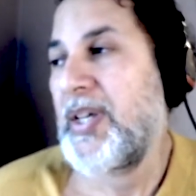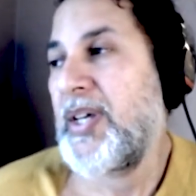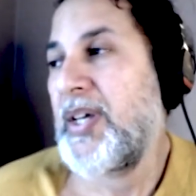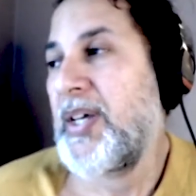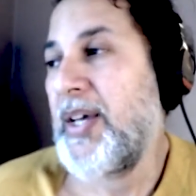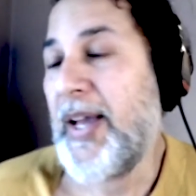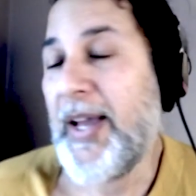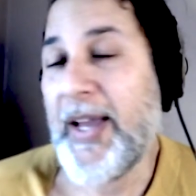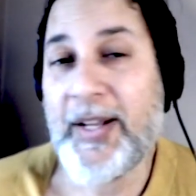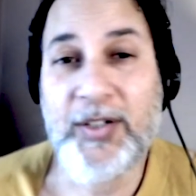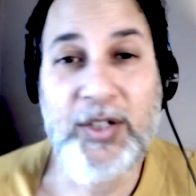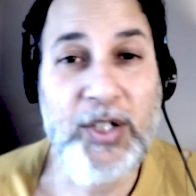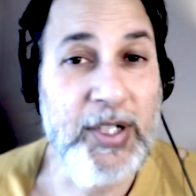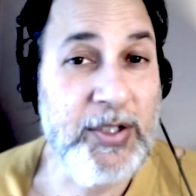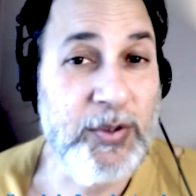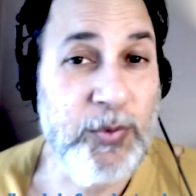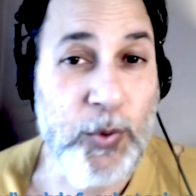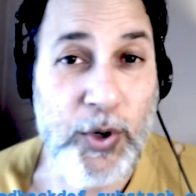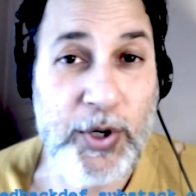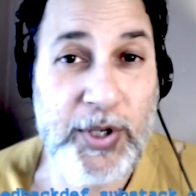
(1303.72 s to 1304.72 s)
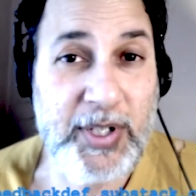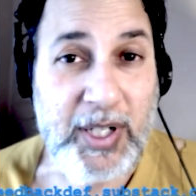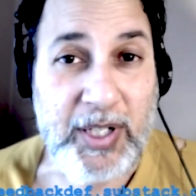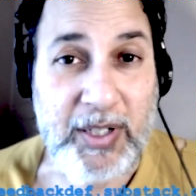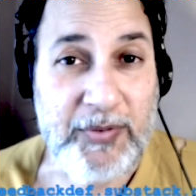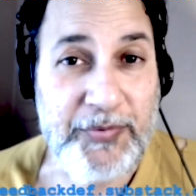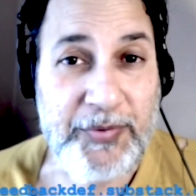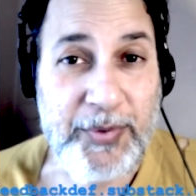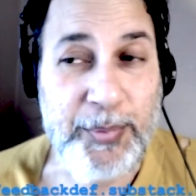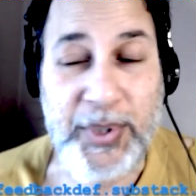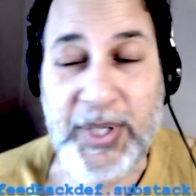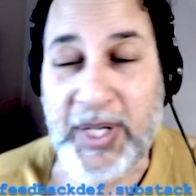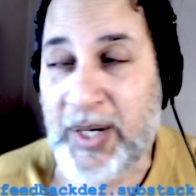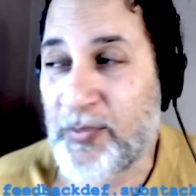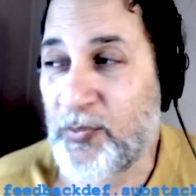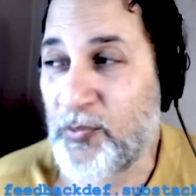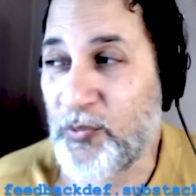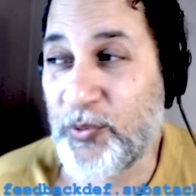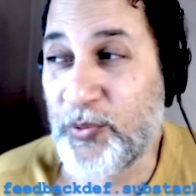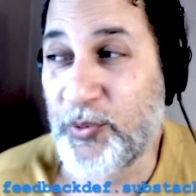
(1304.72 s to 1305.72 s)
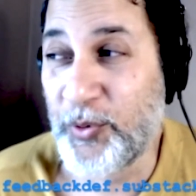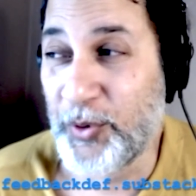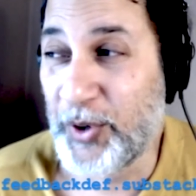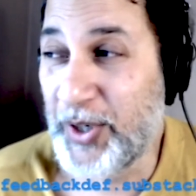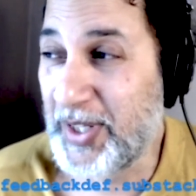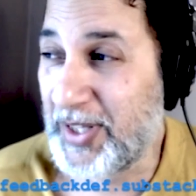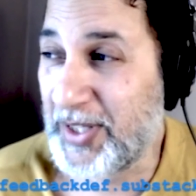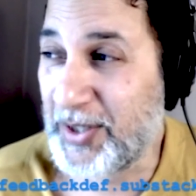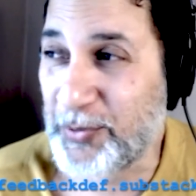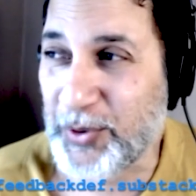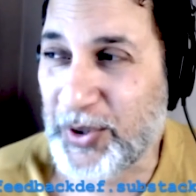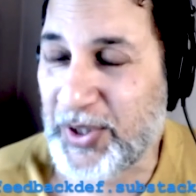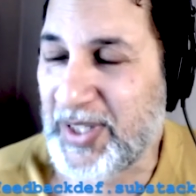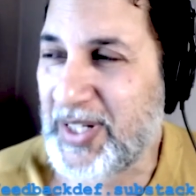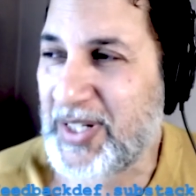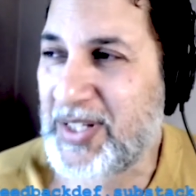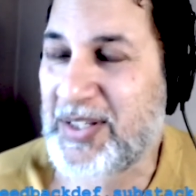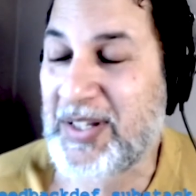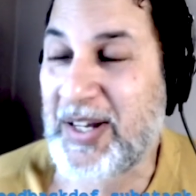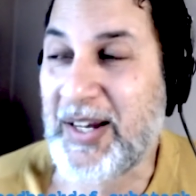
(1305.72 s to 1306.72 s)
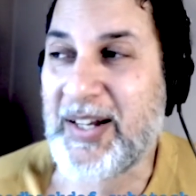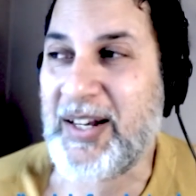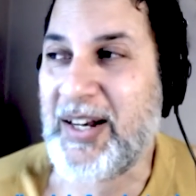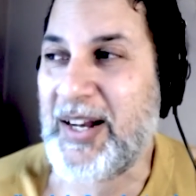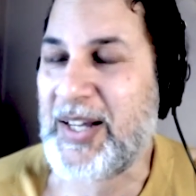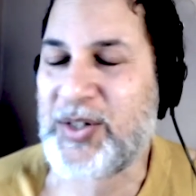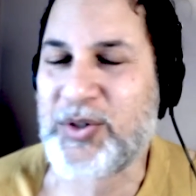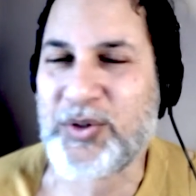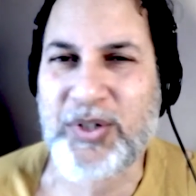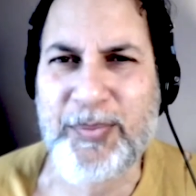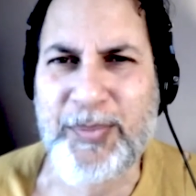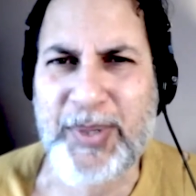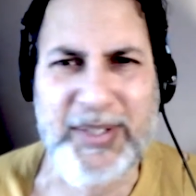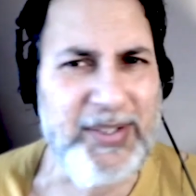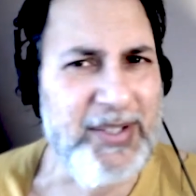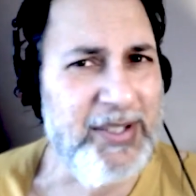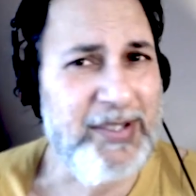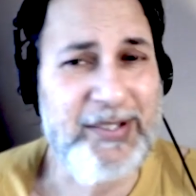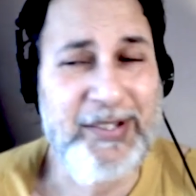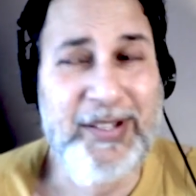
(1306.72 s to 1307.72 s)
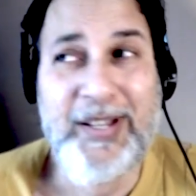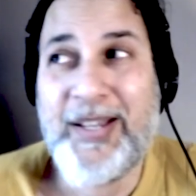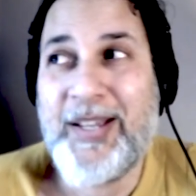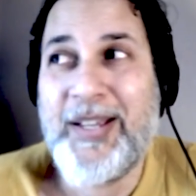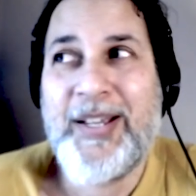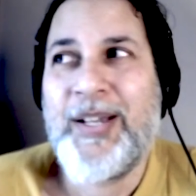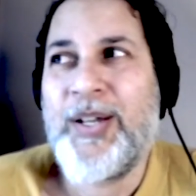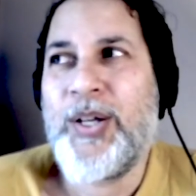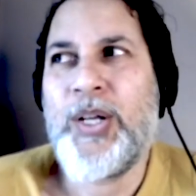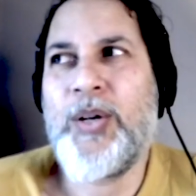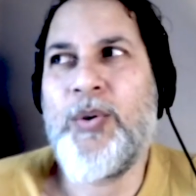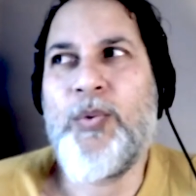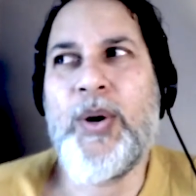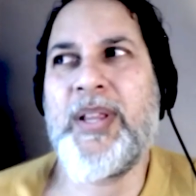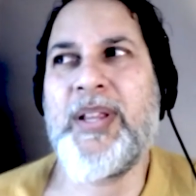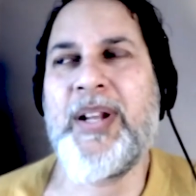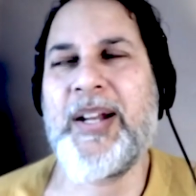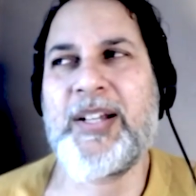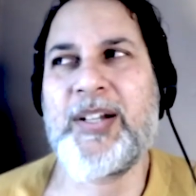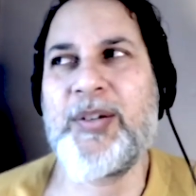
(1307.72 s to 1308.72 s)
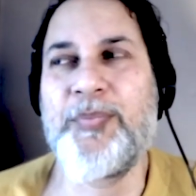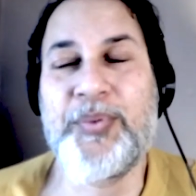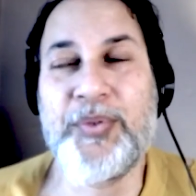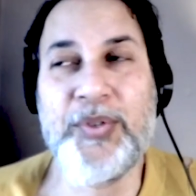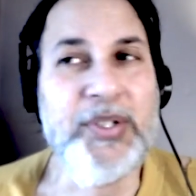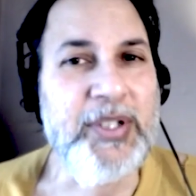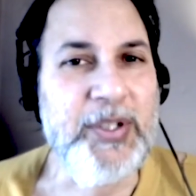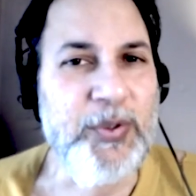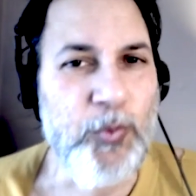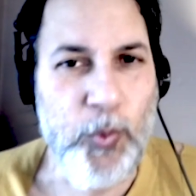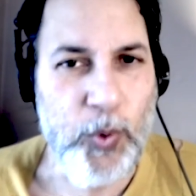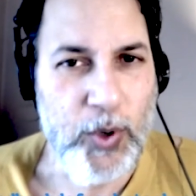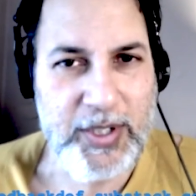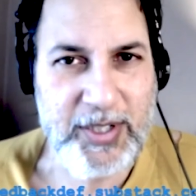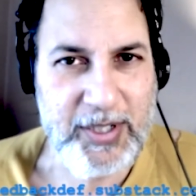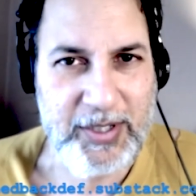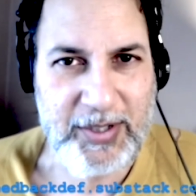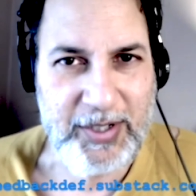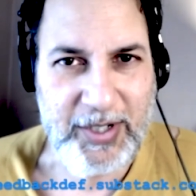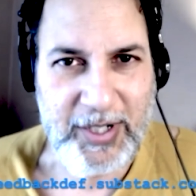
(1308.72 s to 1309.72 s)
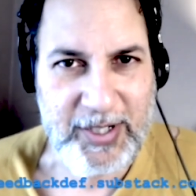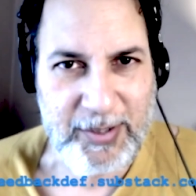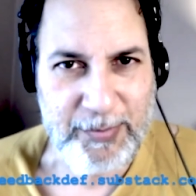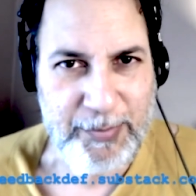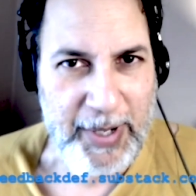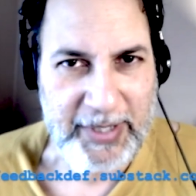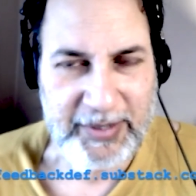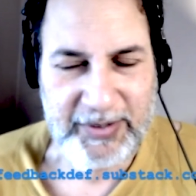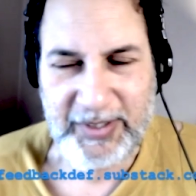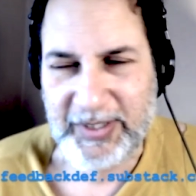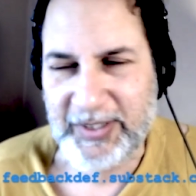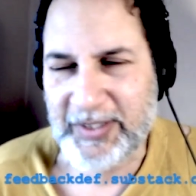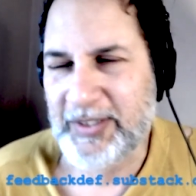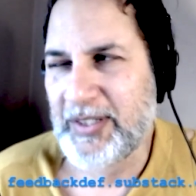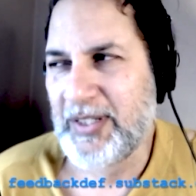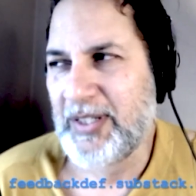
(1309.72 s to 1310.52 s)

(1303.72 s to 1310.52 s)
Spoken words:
And it's working for me. I'm really, really excited actually about this in a way that I completely wasn't expecting.